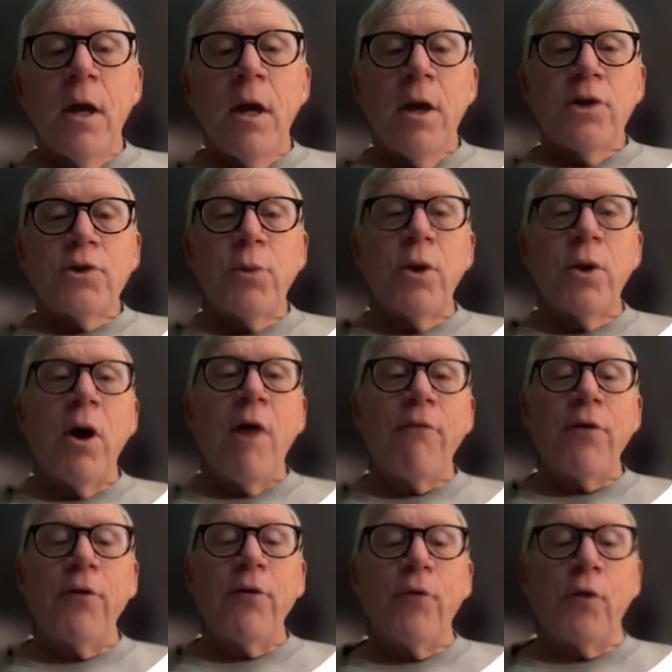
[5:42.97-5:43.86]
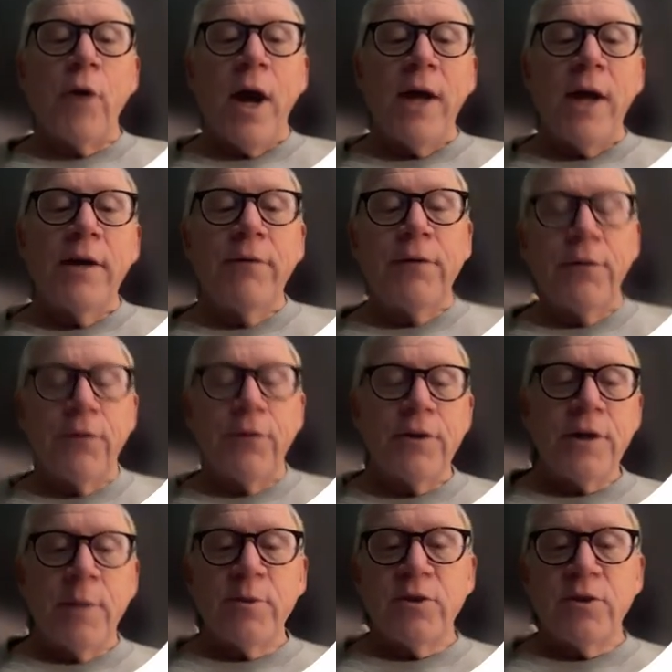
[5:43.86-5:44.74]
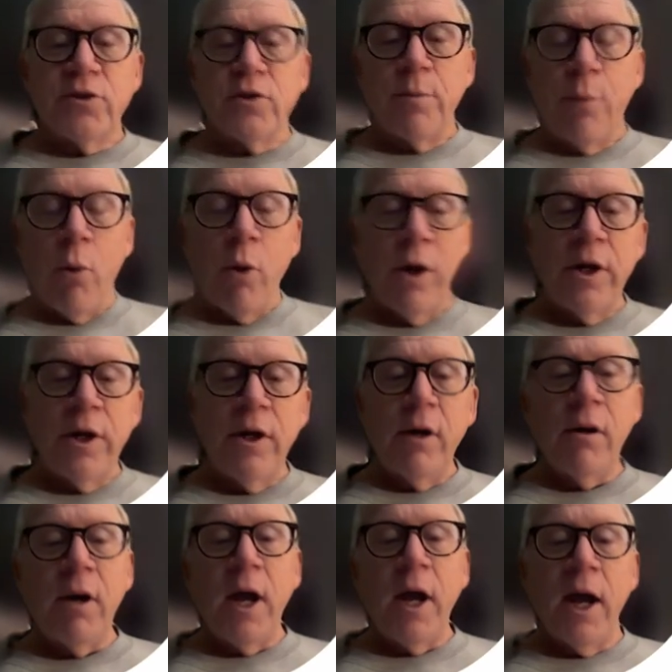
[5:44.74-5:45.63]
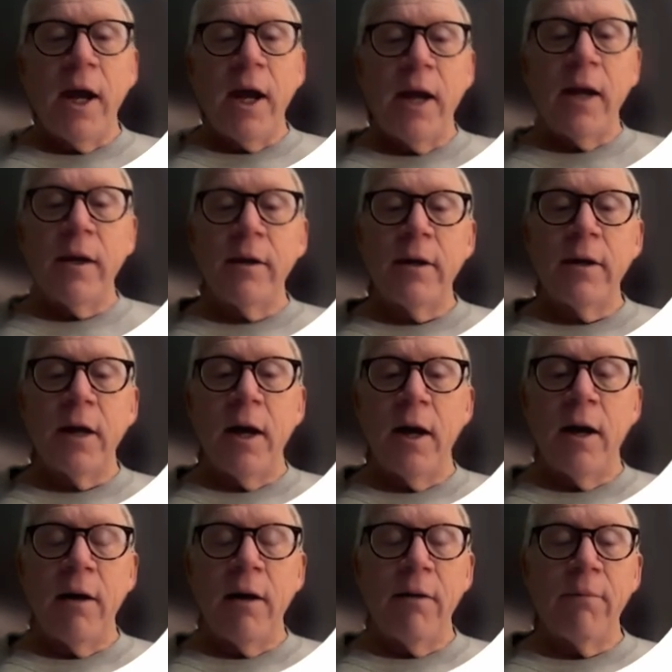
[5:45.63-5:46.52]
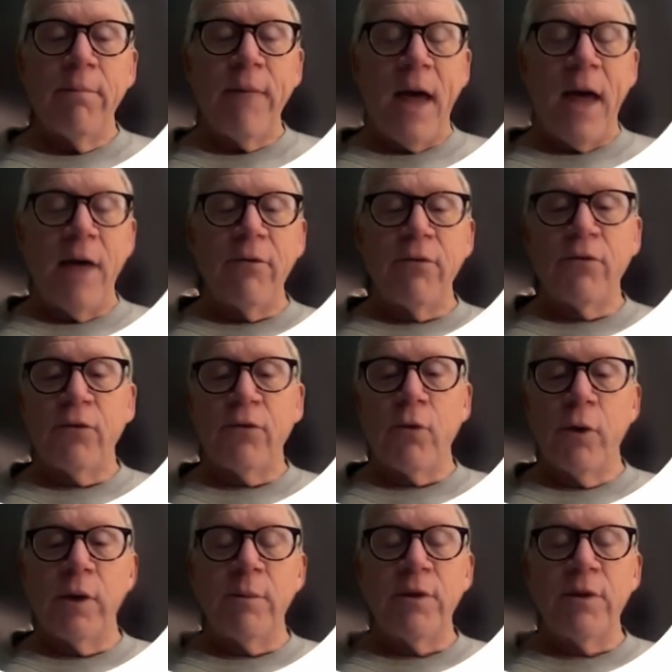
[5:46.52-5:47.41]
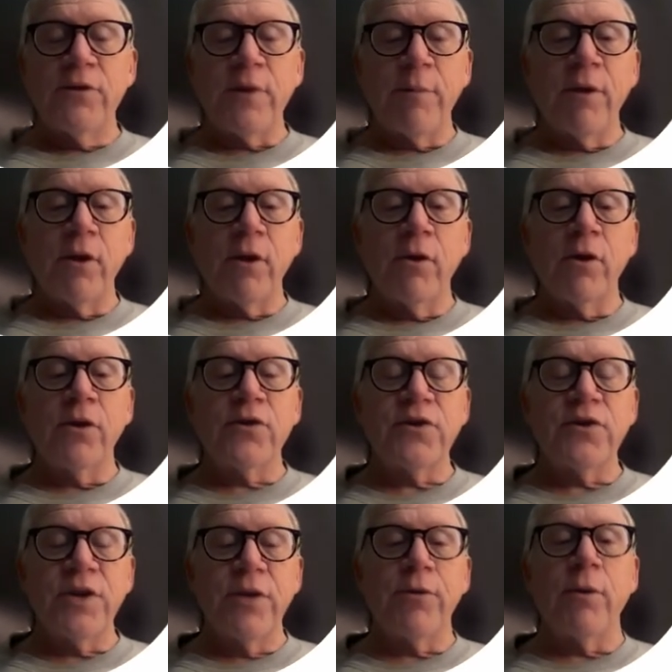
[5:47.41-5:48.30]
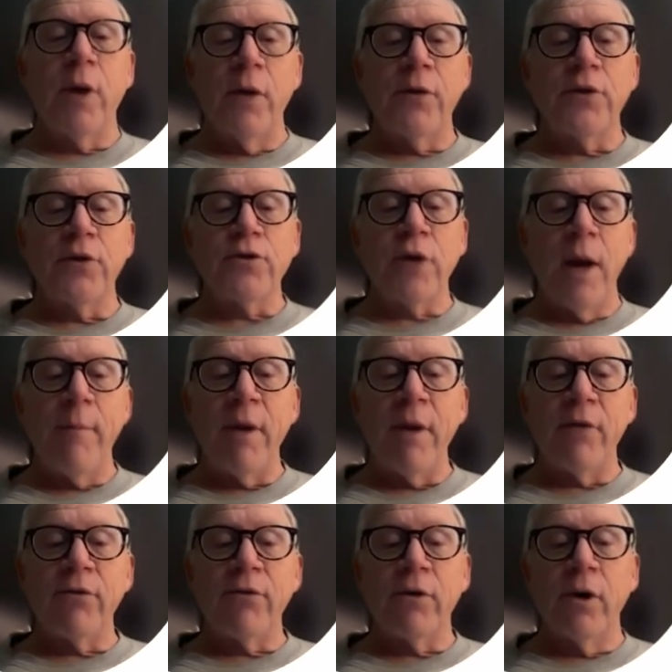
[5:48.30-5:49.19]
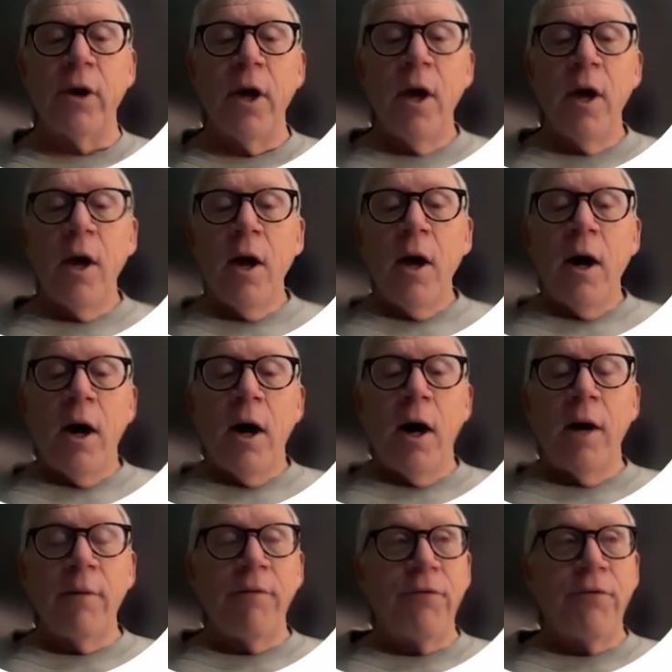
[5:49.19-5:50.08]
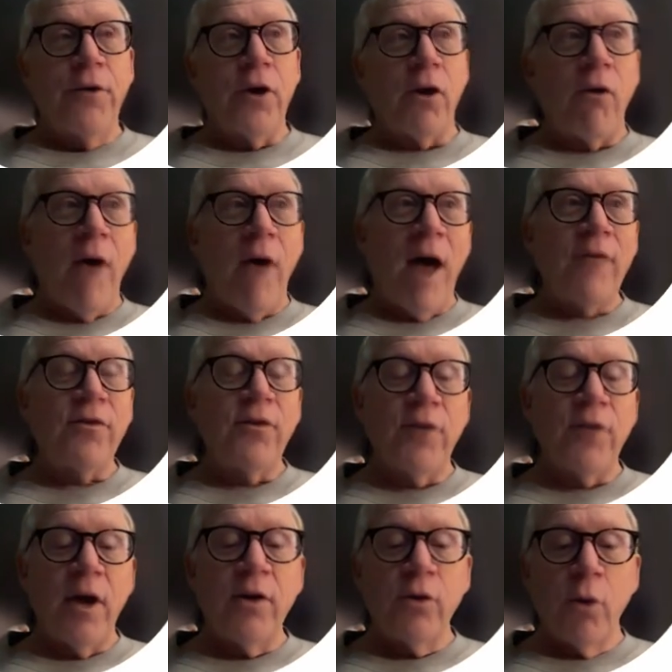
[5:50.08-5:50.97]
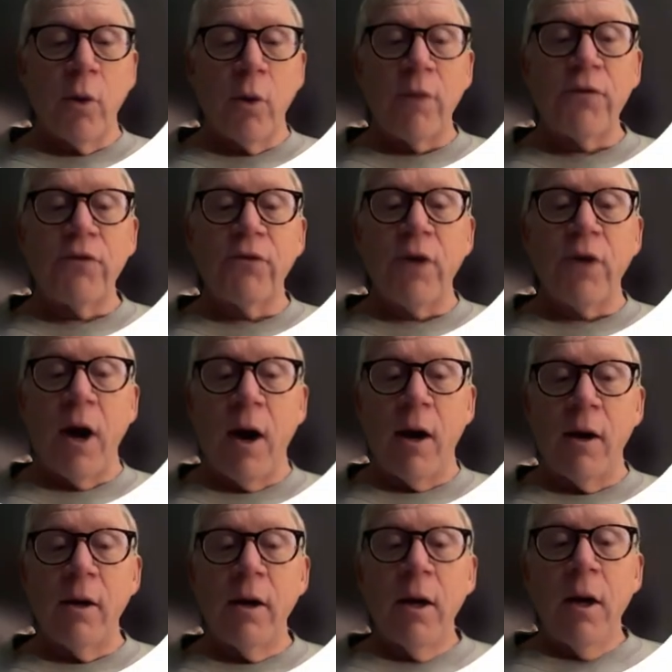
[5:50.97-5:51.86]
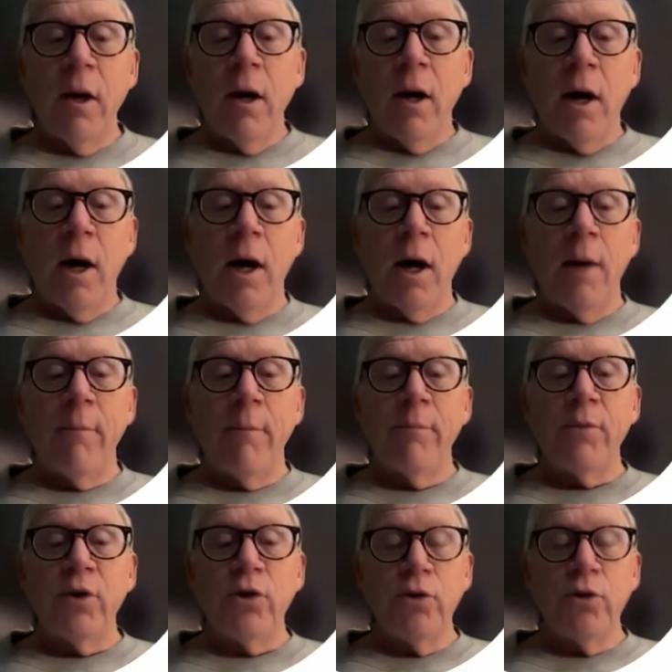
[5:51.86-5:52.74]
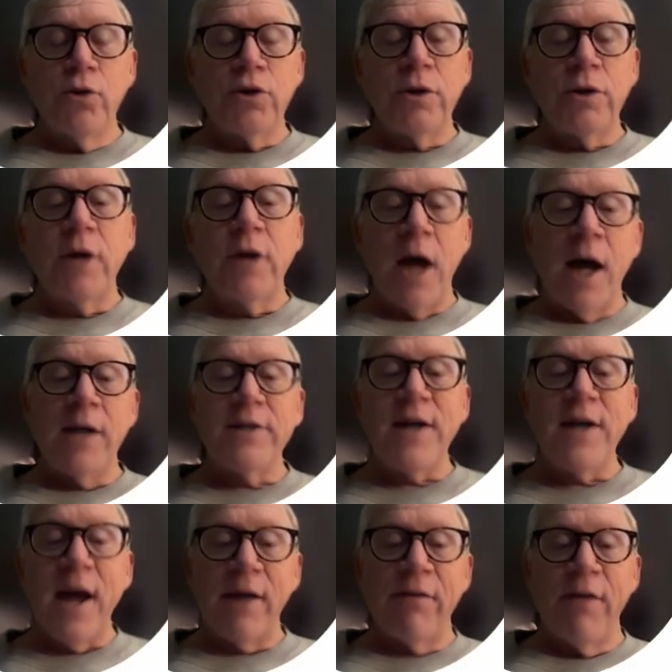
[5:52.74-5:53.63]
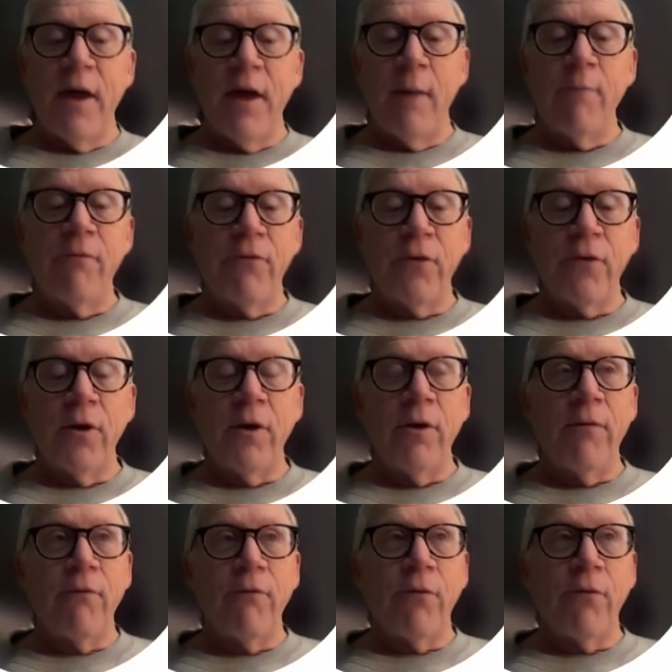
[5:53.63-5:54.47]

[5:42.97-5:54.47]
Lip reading: So we offer a variety of different types of support here, and that's going to be something you're going to see throughout the trimester. If your class is on North Star, you should contact them for